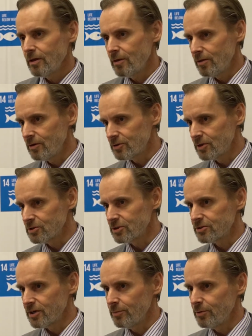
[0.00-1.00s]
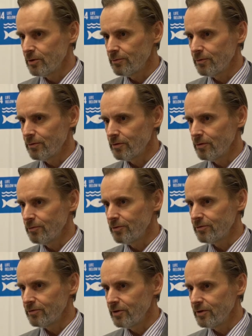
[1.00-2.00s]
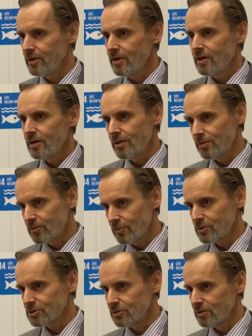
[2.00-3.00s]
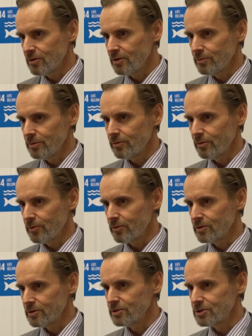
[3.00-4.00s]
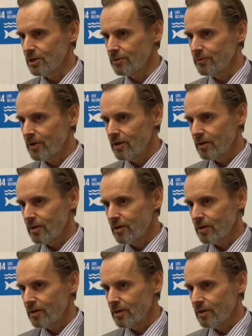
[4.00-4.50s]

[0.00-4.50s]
the International Tribunal for the Law of the Sea, and the Commission on the Limits of the Continental Shelf.